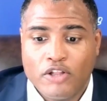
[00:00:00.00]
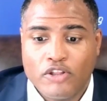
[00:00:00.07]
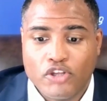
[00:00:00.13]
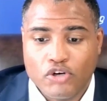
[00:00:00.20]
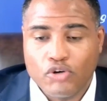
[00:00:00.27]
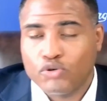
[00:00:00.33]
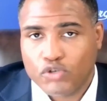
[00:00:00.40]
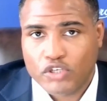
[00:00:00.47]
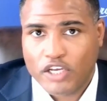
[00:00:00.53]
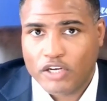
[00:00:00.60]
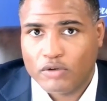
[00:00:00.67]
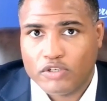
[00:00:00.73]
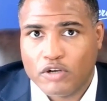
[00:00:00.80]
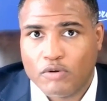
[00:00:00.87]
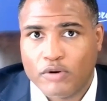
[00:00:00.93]
The neutral
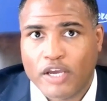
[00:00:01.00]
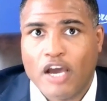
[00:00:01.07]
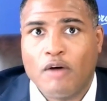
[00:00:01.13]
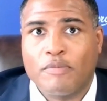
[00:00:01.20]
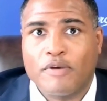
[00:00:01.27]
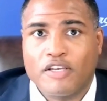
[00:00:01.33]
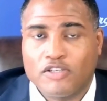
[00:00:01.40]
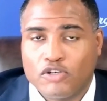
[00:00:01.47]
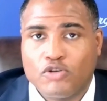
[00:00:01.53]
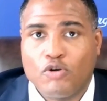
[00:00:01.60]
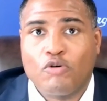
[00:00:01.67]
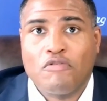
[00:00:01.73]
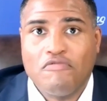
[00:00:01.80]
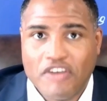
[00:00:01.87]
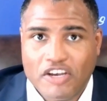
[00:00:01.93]
signals don't count because there's no
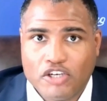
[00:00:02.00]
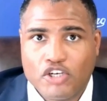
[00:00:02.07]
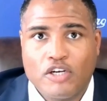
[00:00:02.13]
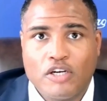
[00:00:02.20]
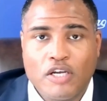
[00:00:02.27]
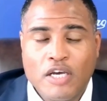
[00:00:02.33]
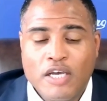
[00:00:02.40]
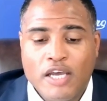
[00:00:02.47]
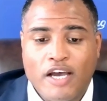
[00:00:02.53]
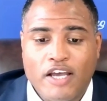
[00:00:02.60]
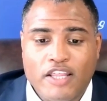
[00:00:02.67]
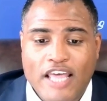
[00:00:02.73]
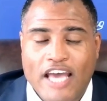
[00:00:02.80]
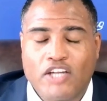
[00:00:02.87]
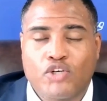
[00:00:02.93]
conviction
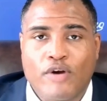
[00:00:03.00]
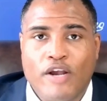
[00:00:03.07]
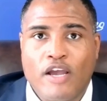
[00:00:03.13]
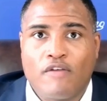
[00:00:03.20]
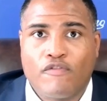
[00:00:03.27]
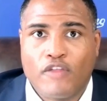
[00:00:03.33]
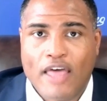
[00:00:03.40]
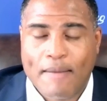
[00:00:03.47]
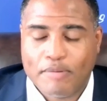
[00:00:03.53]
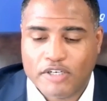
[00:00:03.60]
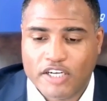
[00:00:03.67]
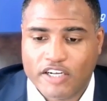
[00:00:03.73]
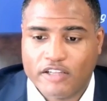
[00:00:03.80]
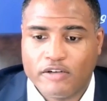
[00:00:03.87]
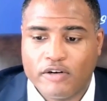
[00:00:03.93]
in that trade for that
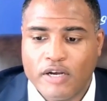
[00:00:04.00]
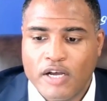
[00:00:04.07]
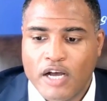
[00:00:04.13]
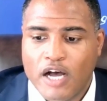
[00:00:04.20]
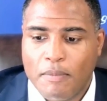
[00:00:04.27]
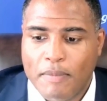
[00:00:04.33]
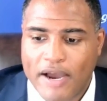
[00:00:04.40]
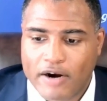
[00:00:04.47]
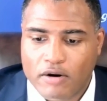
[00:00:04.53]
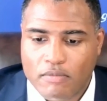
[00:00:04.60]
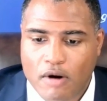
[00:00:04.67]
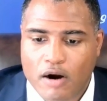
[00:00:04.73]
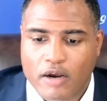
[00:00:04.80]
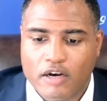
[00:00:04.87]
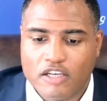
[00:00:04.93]
particular macro
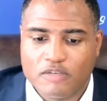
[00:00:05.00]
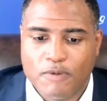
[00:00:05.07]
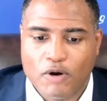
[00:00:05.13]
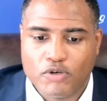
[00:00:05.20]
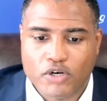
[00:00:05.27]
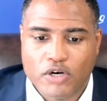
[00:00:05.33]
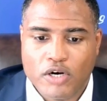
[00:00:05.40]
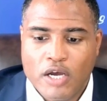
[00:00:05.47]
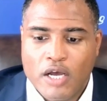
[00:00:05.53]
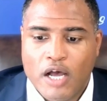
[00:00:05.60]
market exposure.